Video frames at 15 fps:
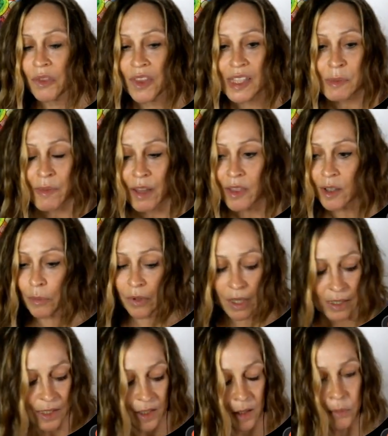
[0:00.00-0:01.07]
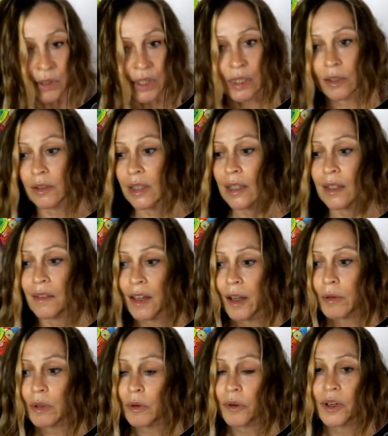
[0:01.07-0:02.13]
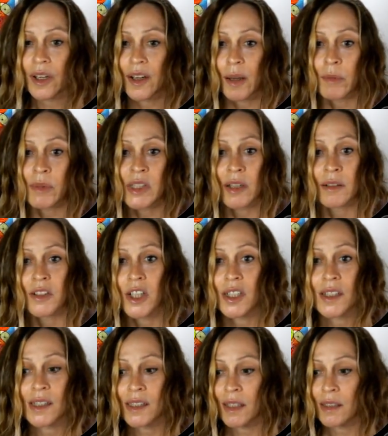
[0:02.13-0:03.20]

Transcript: This method applies to the Brazilian and the Ecuadorian Amazon just as